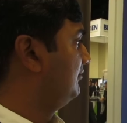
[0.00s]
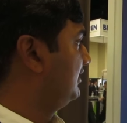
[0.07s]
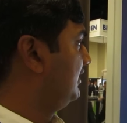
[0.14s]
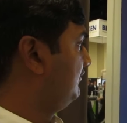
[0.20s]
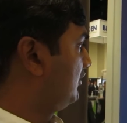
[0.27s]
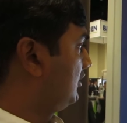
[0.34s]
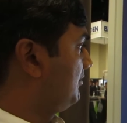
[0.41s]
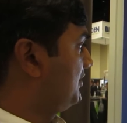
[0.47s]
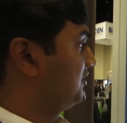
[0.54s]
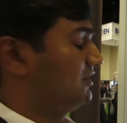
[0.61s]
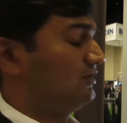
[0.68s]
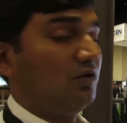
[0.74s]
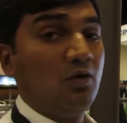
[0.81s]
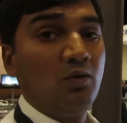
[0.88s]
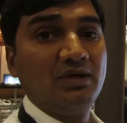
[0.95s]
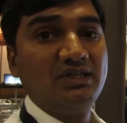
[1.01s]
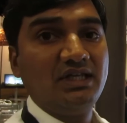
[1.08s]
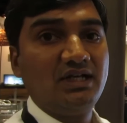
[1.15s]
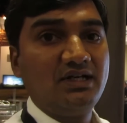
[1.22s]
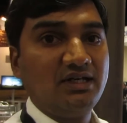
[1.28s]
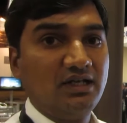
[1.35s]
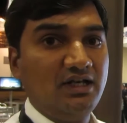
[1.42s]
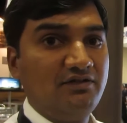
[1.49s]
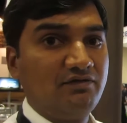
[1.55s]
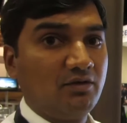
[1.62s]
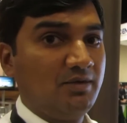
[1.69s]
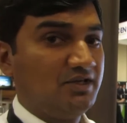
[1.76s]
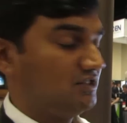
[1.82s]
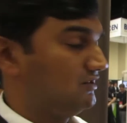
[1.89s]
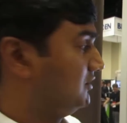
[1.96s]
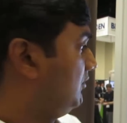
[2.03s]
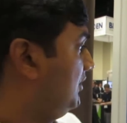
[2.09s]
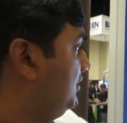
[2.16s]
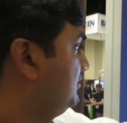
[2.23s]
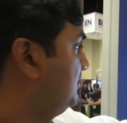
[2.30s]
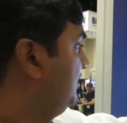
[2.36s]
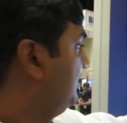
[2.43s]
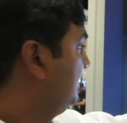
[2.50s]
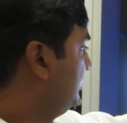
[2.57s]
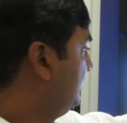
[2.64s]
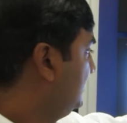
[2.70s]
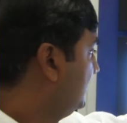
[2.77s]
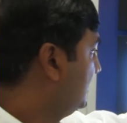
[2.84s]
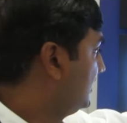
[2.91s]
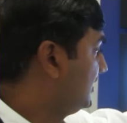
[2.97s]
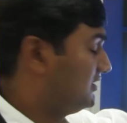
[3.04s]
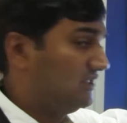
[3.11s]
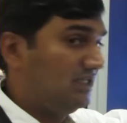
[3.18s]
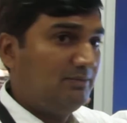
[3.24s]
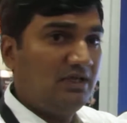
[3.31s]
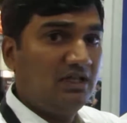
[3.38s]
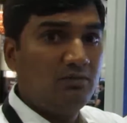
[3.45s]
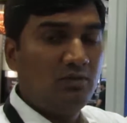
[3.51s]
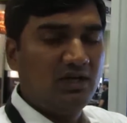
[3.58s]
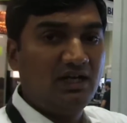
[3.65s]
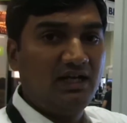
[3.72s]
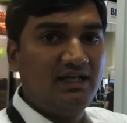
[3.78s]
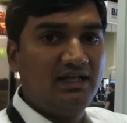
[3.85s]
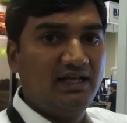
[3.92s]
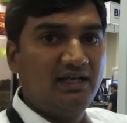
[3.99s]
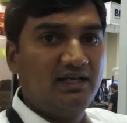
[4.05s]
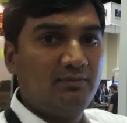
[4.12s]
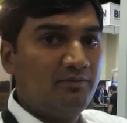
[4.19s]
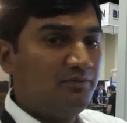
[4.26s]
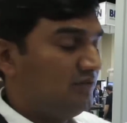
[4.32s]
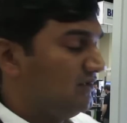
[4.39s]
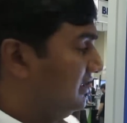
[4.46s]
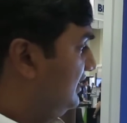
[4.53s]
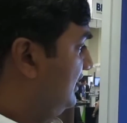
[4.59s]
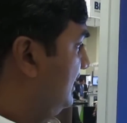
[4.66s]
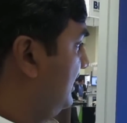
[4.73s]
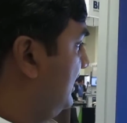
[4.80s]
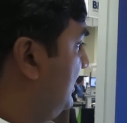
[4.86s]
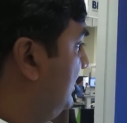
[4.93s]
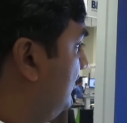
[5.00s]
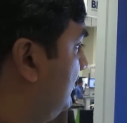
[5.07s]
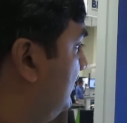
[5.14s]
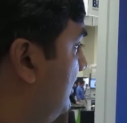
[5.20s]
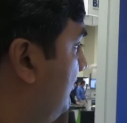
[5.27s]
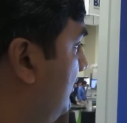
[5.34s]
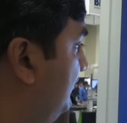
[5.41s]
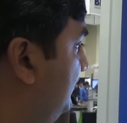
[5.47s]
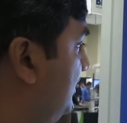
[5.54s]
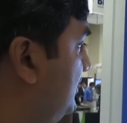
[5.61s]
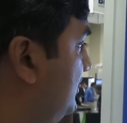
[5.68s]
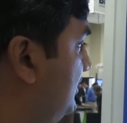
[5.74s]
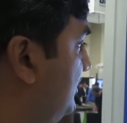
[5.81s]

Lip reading: information over the electrical information. So what you see here is a typical one-line diagram. And on top of this,